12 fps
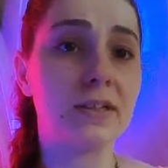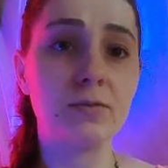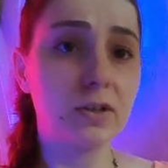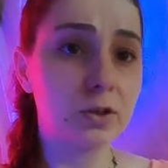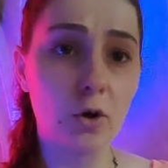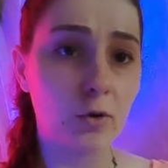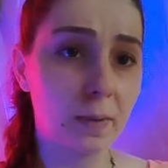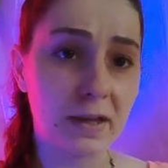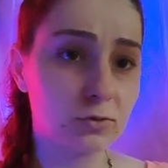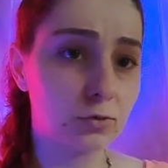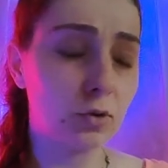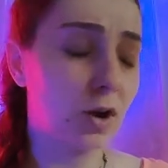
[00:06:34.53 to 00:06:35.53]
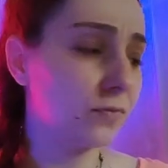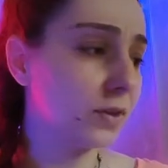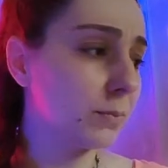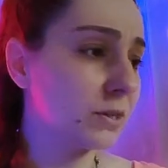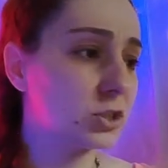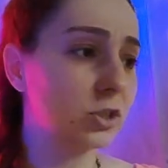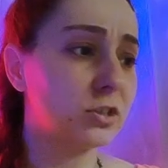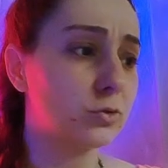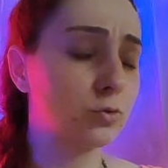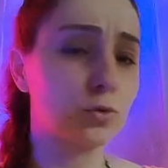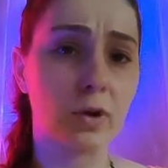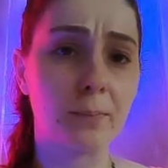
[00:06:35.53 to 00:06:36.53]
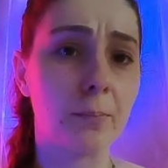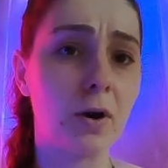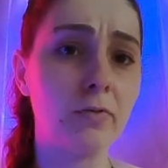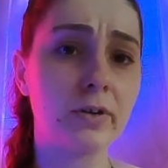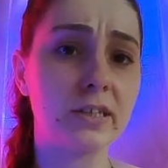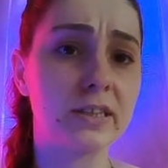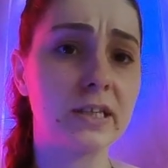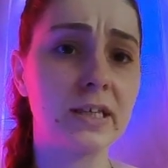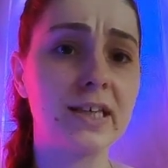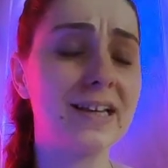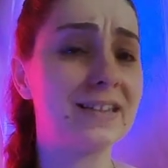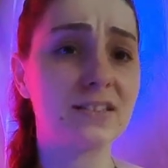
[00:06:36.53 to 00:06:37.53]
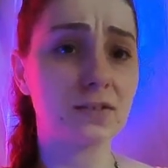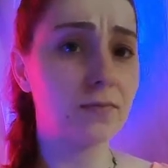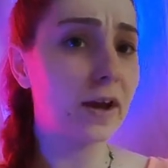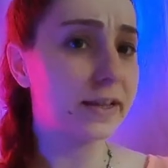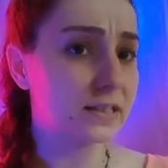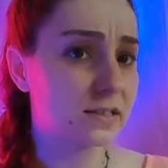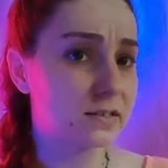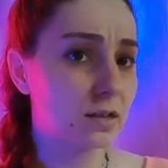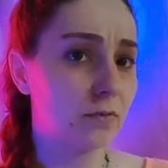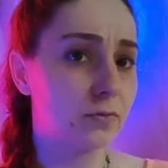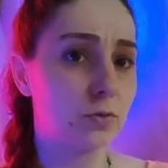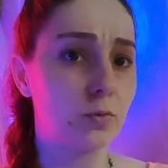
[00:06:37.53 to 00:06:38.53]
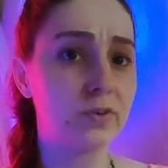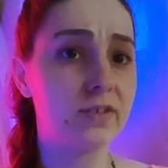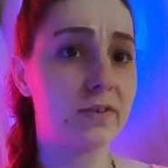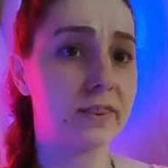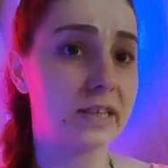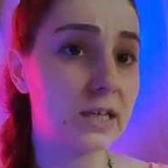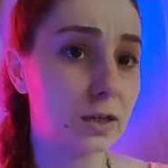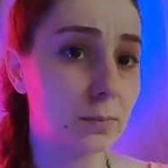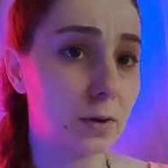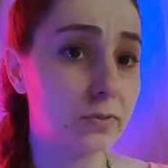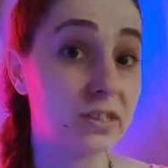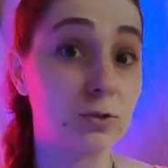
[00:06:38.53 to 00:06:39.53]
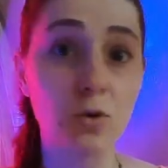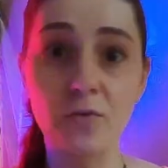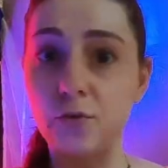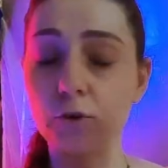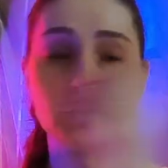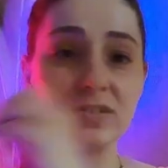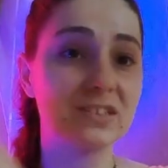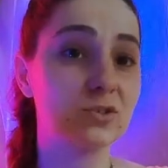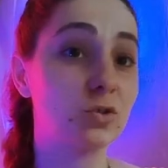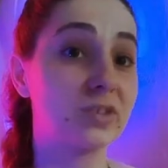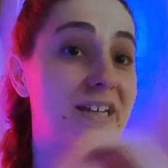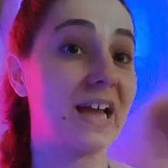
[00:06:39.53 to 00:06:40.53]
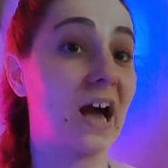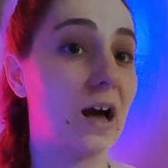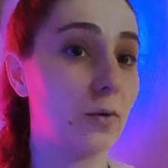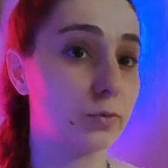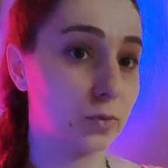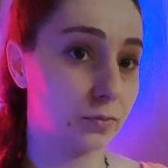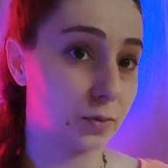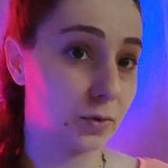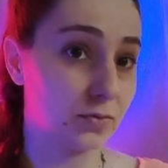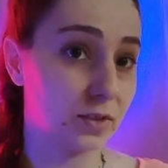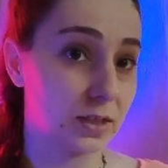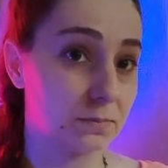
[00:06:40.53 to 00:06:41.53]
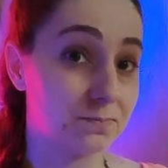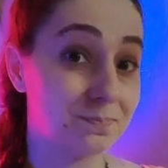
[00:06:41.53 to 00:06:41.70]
It will go back to your affirmation and to your empowering thinking, and it's fine. It's solved. You won't even think about it. Your focus is totally out of your fear.